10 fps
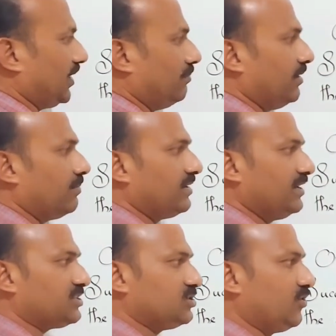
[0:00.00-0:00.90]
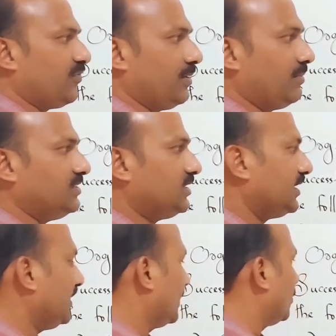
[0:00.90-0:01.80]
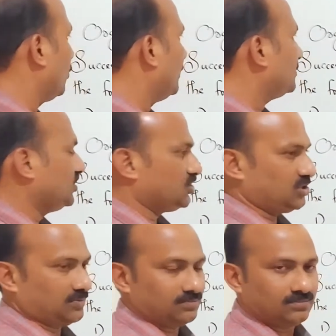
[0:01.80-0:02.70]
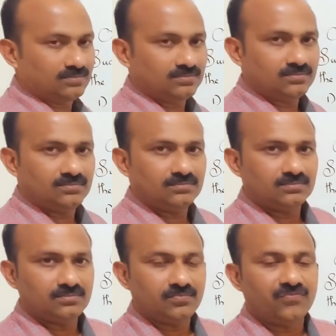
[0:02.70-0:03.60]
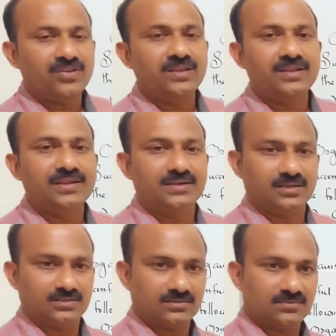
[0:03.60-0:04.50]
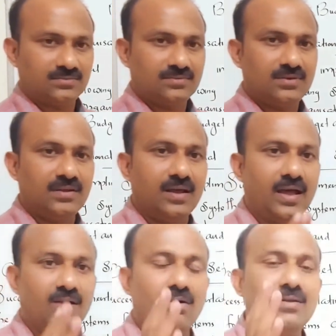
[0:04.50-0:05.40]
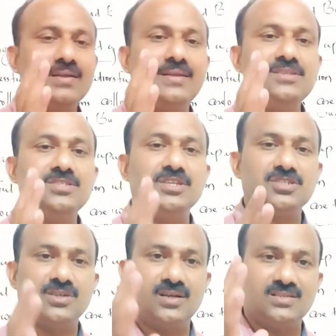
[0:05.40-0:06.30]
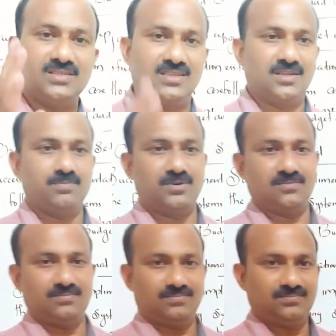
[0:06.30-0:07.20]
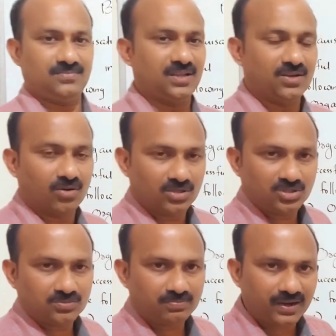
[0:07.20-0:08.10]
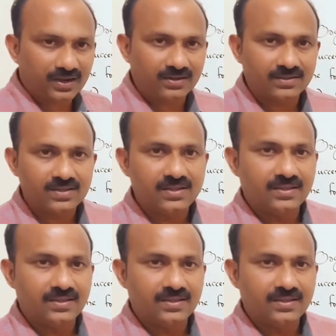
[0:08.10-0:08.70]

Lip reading: implementation of a budgetary controlling system, we need an organizational setup. In order to build